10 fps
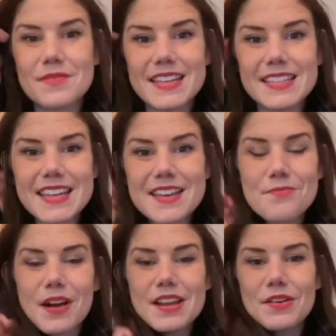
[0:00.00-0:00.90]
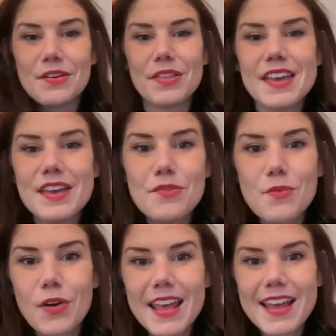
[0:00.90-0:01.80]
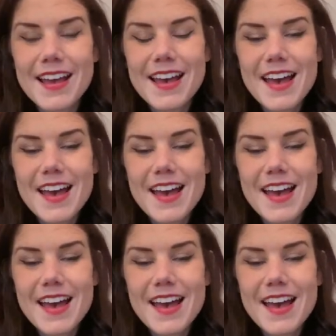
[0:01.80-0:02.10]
ET, bright and early in the morning.